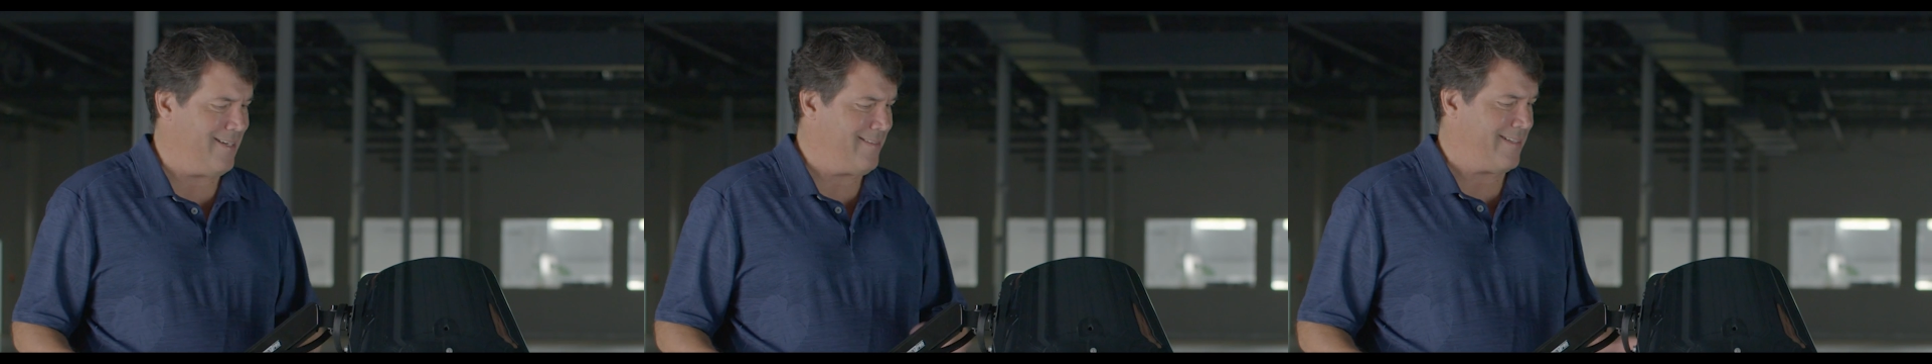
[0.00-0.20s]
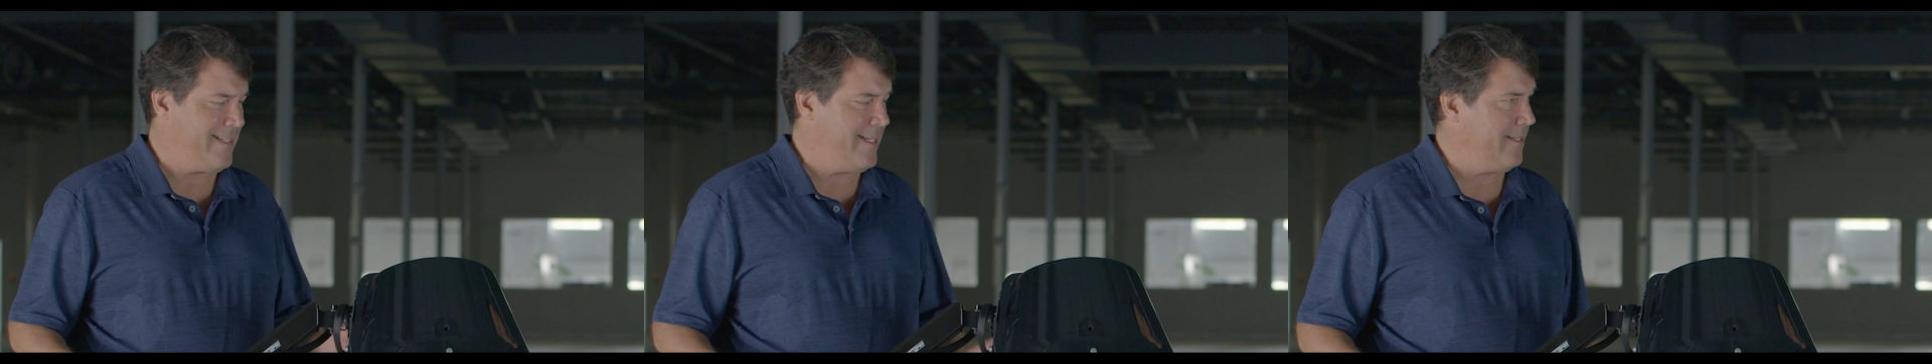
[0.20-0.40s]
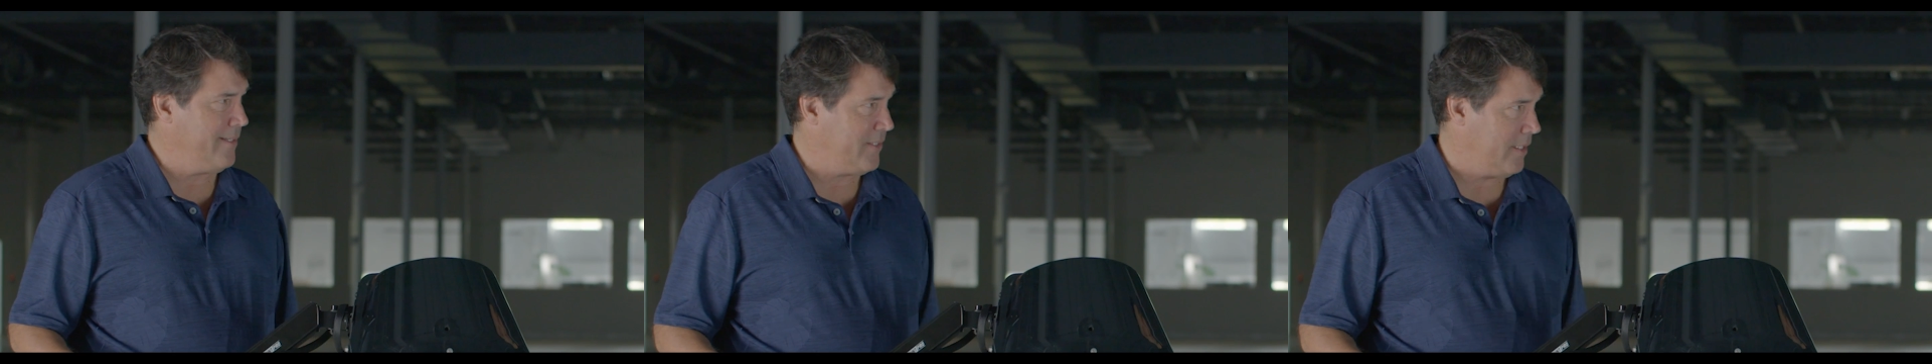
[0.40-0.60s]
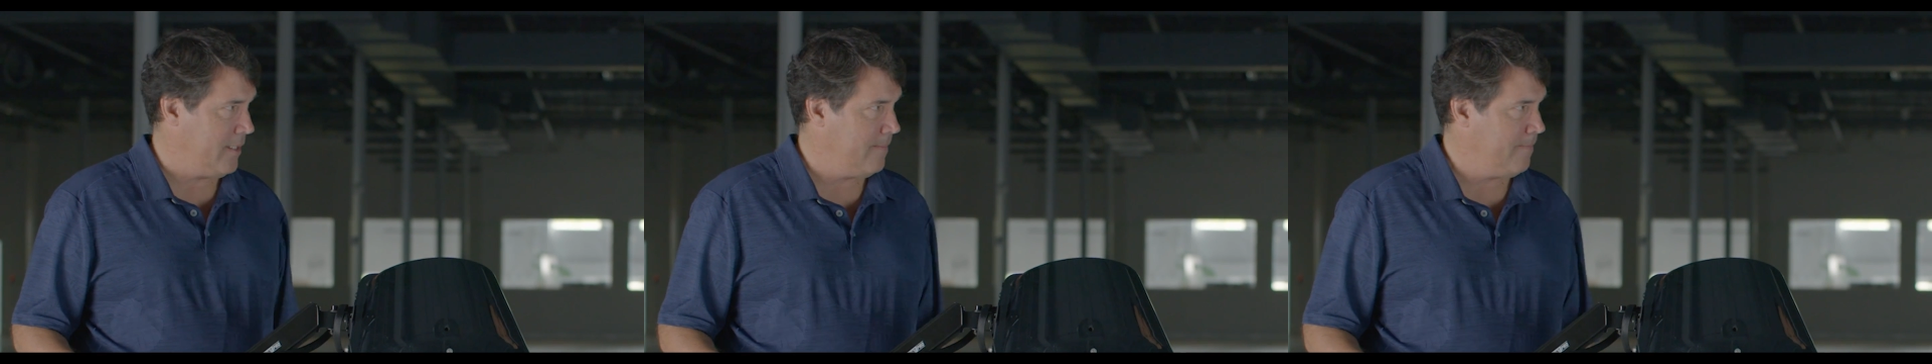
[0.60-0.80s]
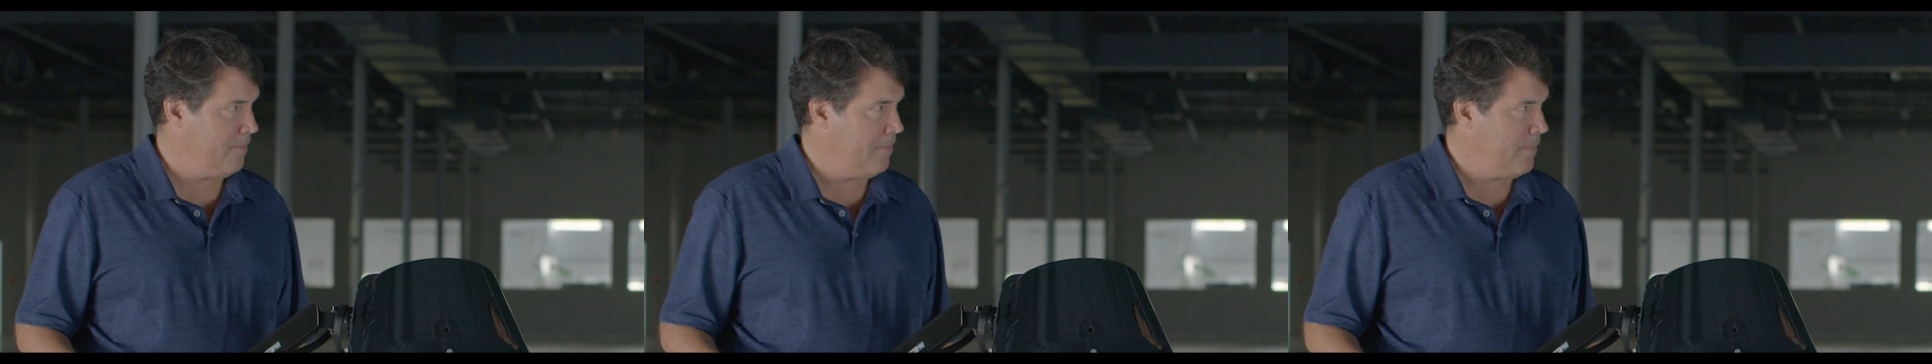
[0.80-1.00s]
He said, kills it.
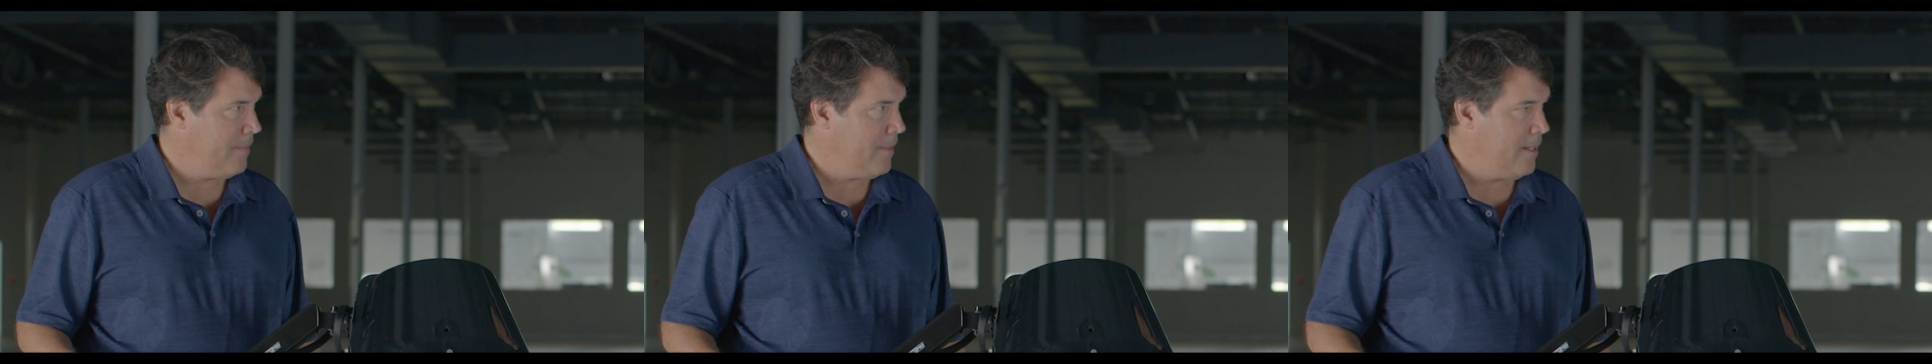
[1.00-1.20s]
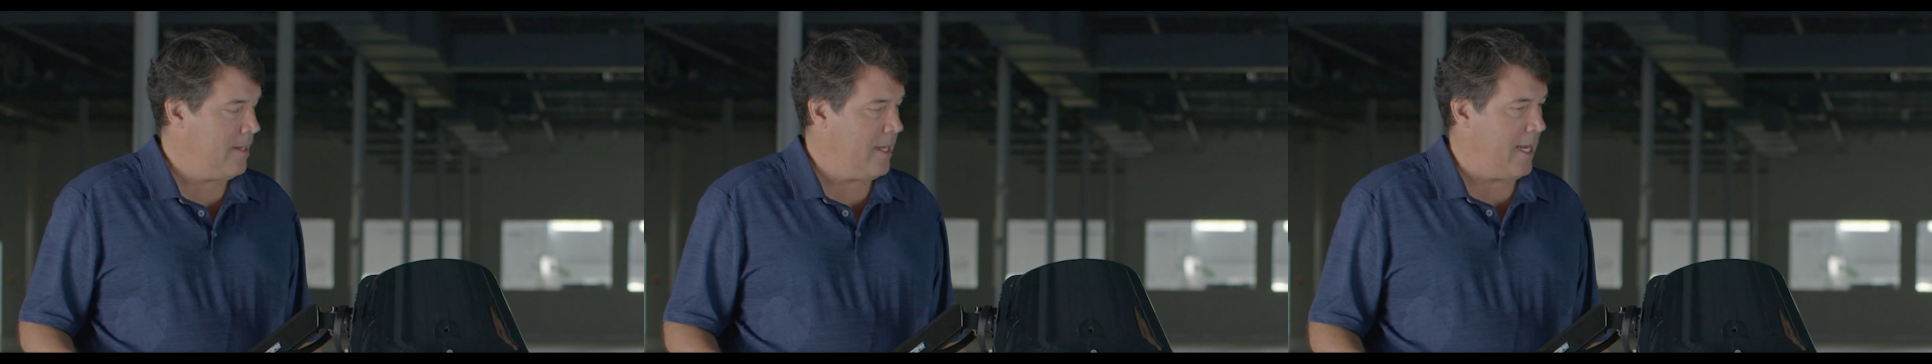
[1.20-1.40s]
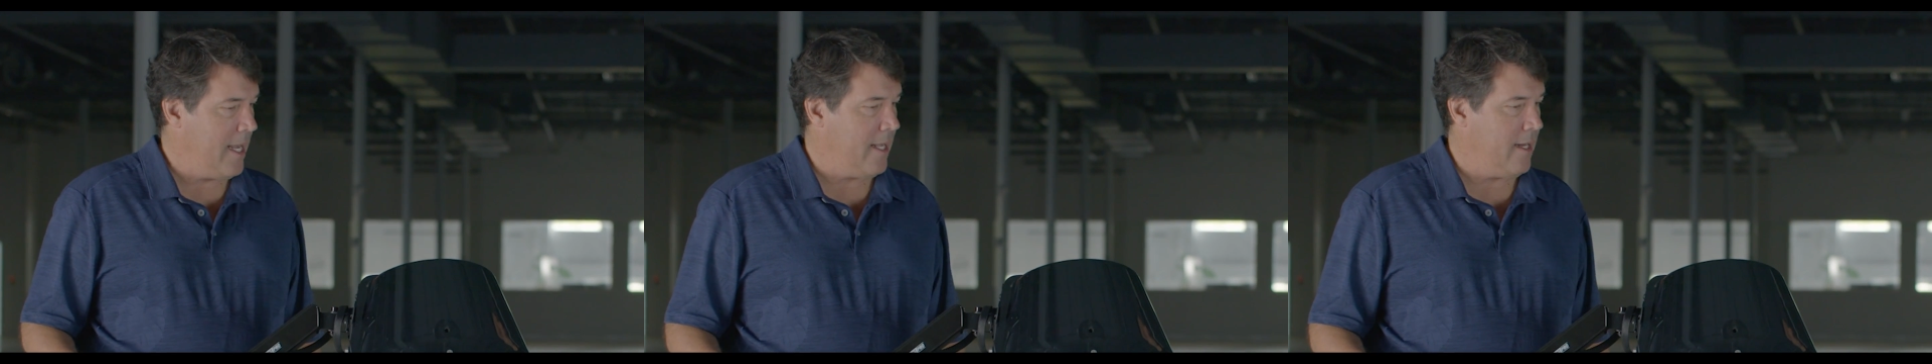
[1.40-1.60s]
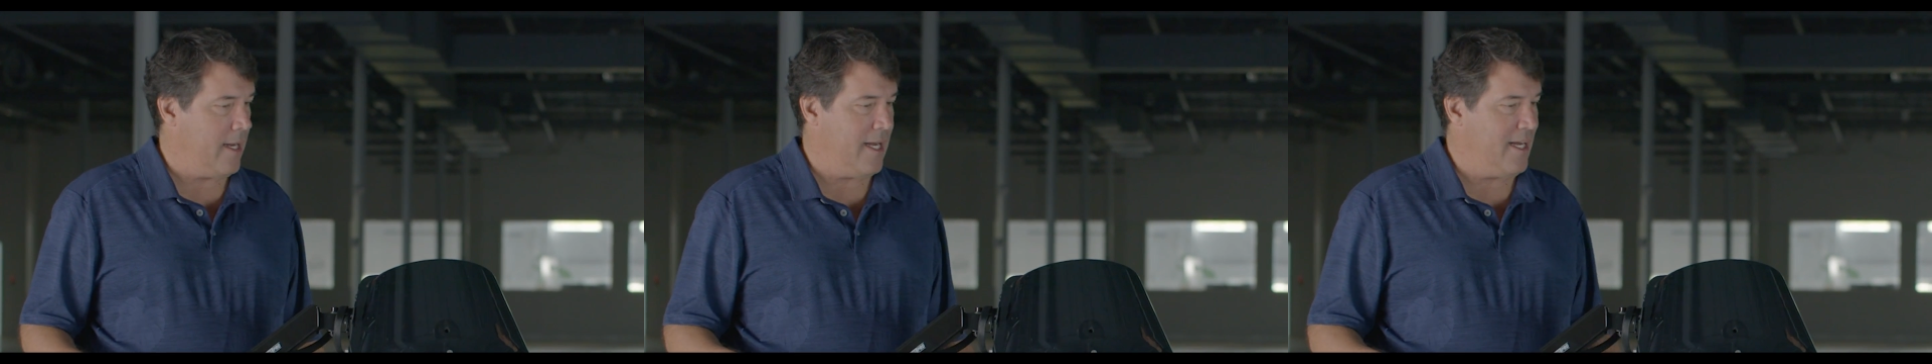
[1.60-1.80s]
And,